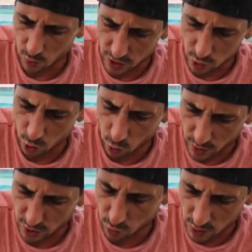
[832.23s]
22,
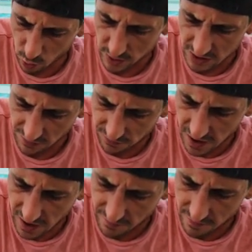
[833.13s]
23,
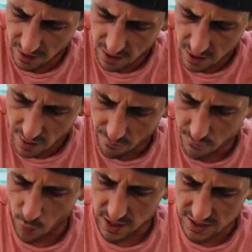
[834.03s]
25.
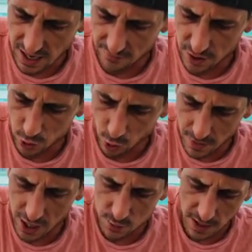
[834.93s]
47, two
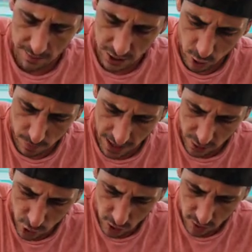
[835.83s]
match, baby, two
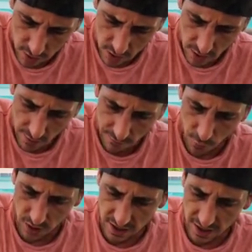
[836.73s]
match.
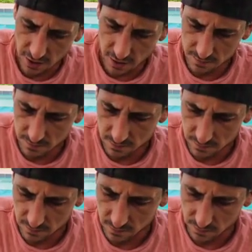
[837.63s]
49er?
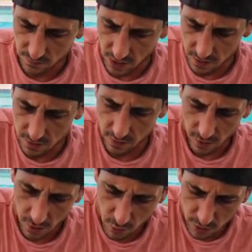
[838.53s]
No.
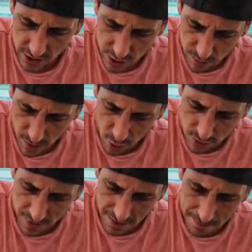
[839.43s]
Holy
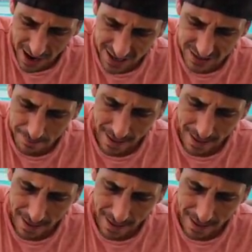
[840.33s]
smokes, man. Back to